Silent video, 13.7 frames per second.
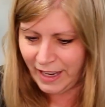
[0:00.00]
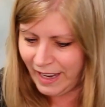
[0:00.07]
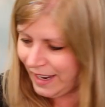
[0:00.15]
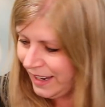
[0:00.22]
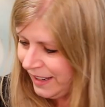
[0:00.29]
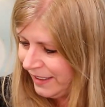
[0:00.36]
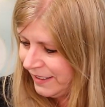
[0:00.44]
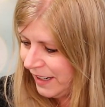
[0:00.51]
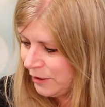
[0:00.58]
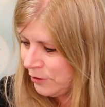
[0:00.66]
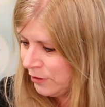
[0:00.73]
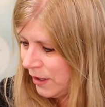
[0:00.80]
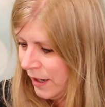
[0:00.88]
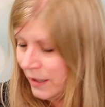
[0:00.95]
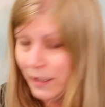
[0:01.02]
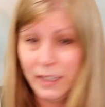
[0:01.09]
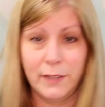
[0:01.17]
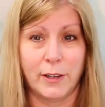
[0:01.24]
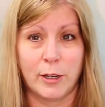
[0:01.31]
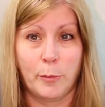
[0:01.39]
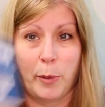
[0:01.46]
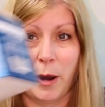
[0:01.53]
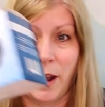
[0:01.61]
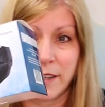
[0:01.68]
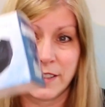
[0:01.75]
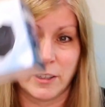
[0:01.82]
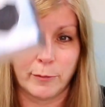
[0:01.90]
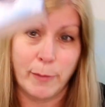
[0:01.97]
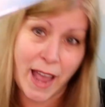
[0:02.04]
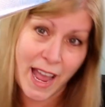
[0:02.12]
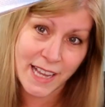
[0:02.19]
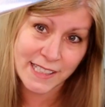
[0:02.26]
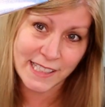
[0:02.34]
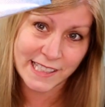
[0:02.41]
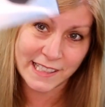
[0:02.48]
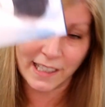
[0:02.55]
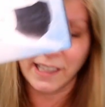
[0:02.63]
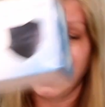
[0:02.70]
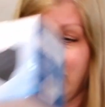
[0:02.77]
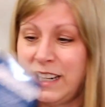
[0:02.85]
And I tried even a box of masks,